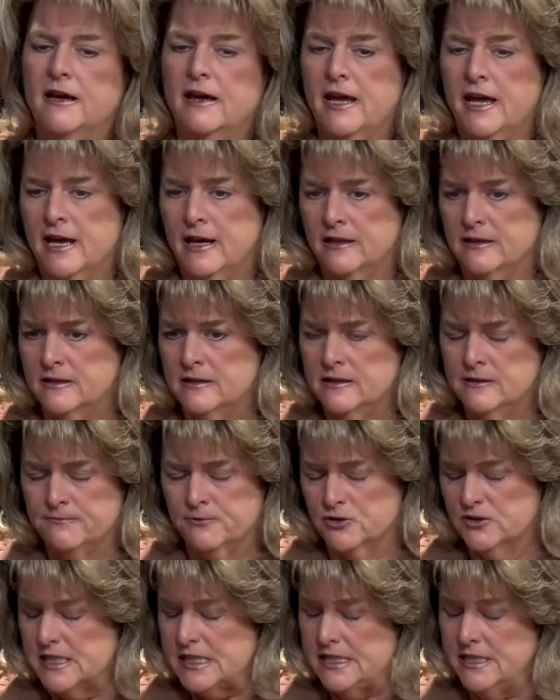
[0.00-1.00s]
and
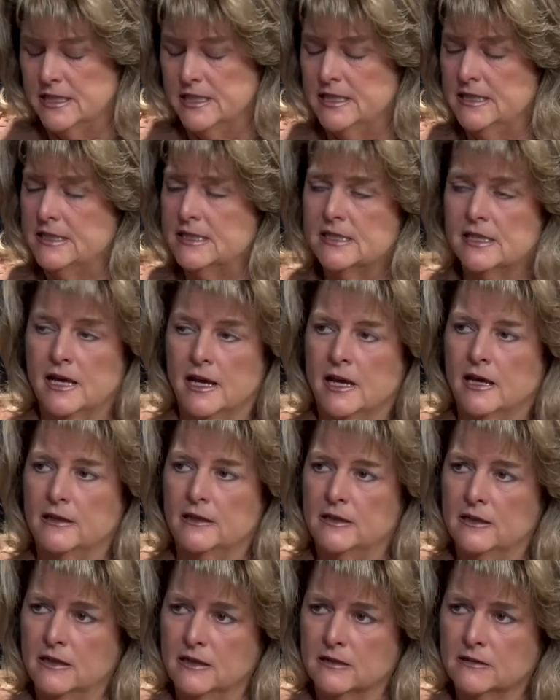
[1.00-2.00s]
different cities
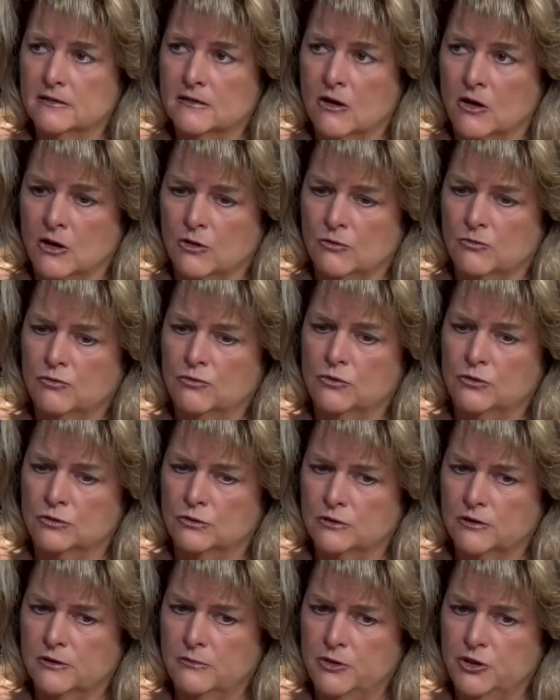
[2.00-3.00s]
and uh, our
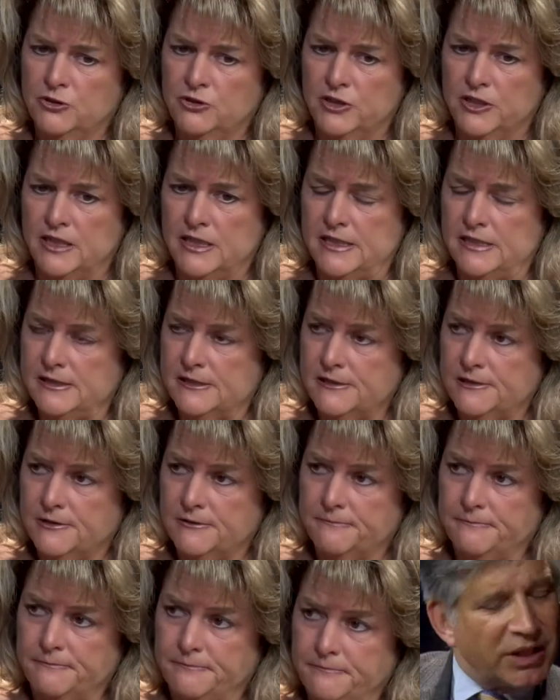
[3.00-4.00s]
rural communities.
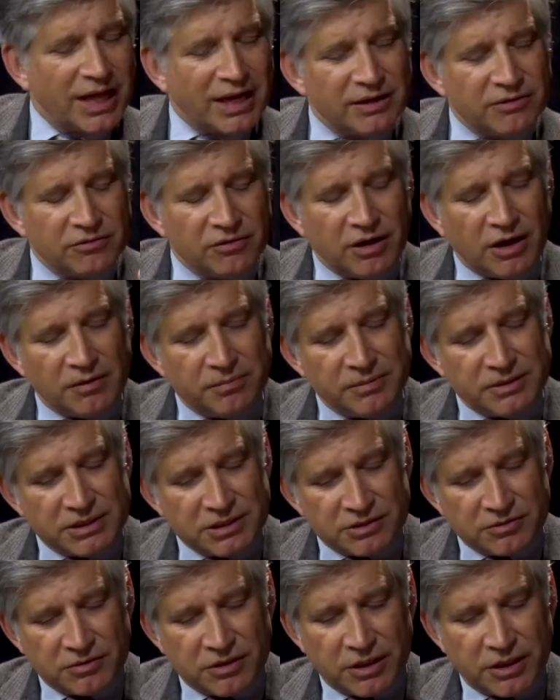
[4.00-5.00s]
So that involvement
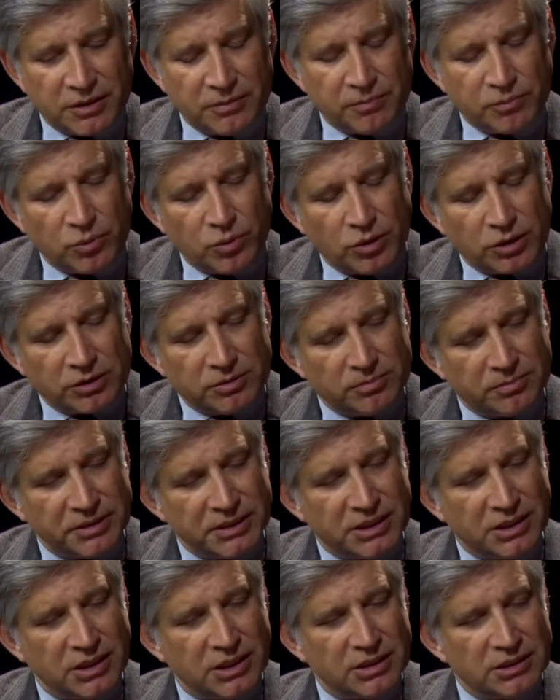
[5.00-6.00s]
is very important
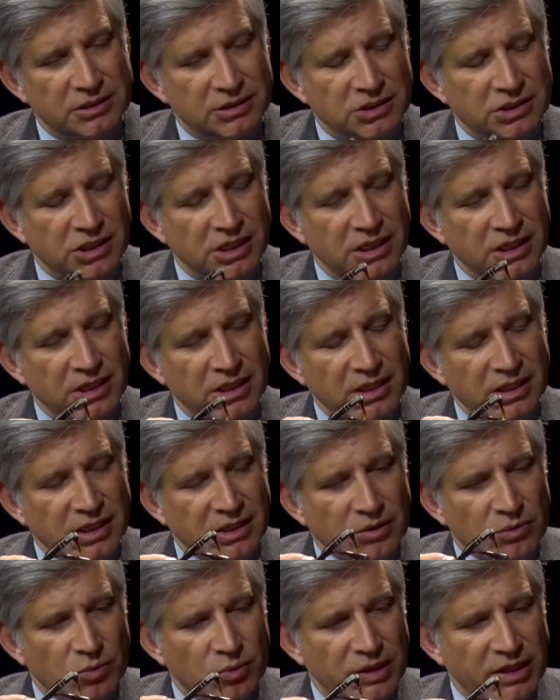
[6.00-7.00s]
because
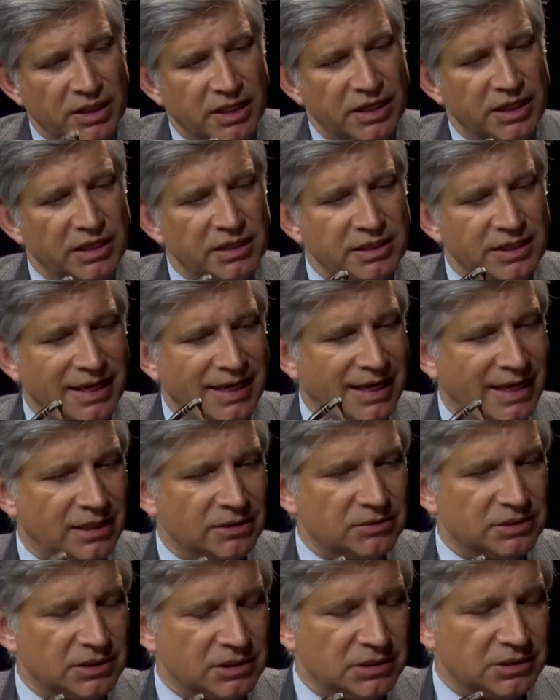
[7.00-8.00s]
within
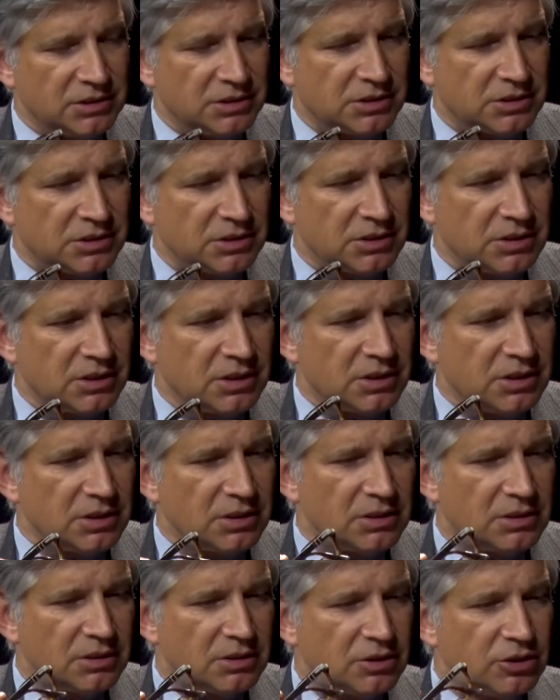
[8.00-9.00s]
counties,
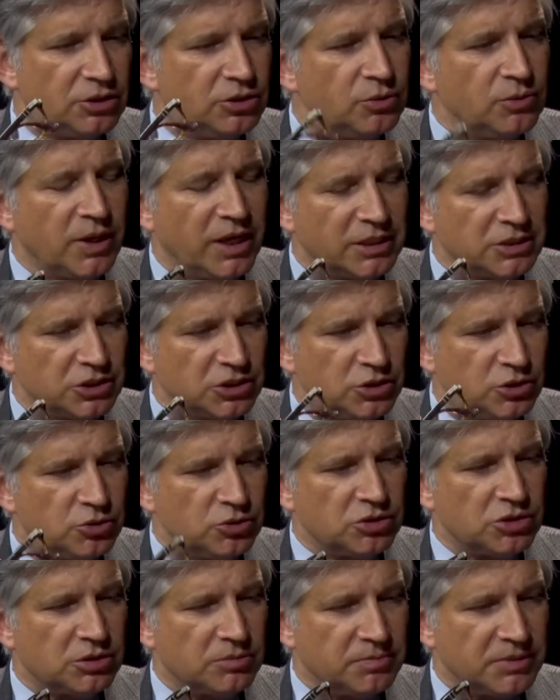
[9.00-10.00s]
the U S
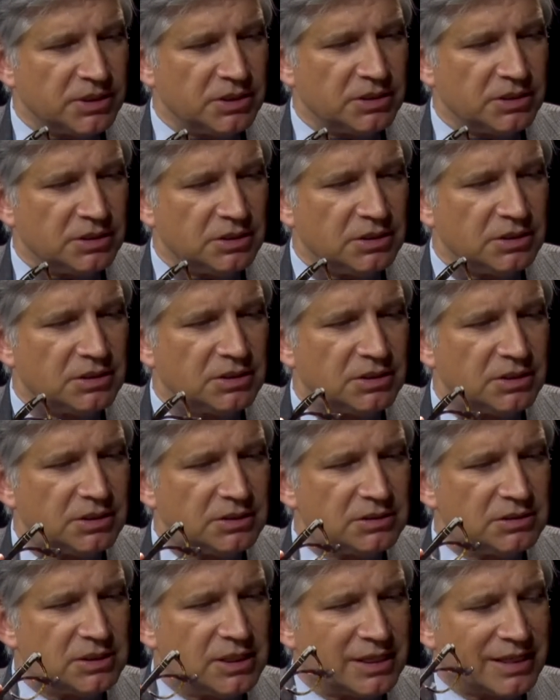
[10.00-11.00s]
used to be
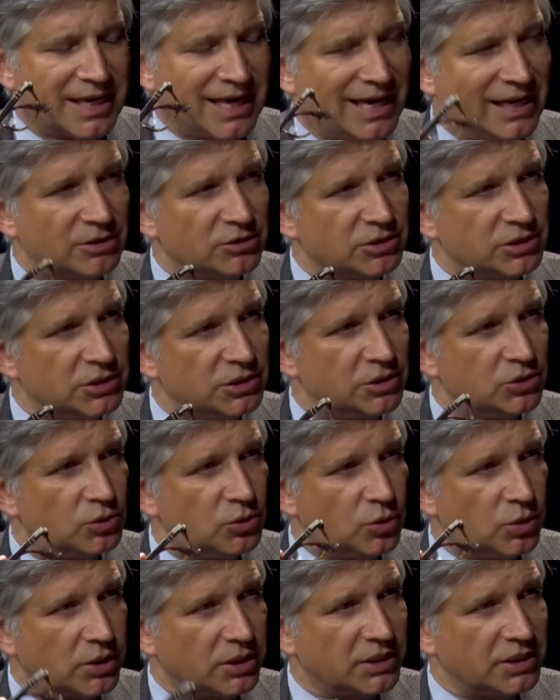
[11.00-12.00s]
a
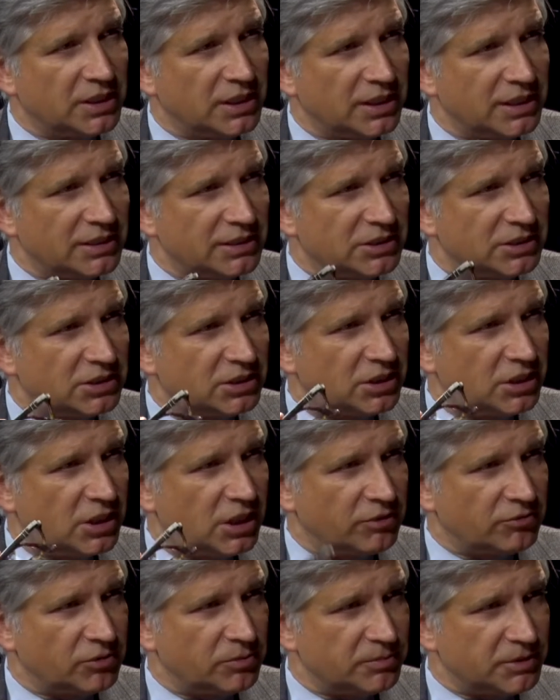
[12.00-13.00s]
county-organized
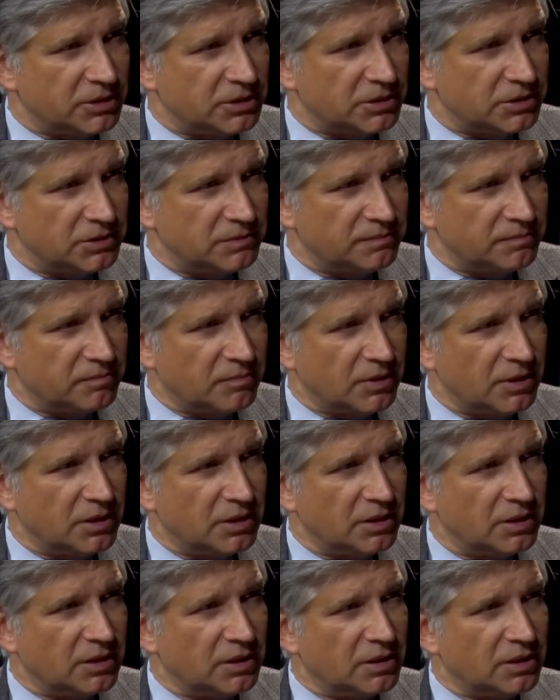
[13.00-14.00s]
government.
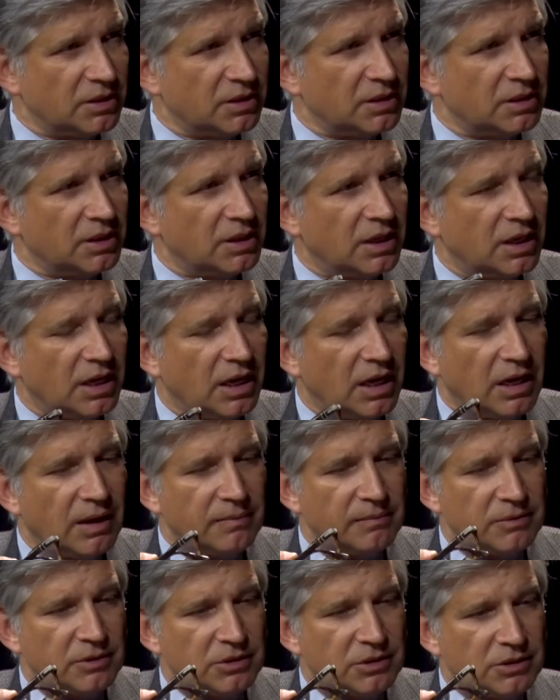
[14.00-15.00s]
Um,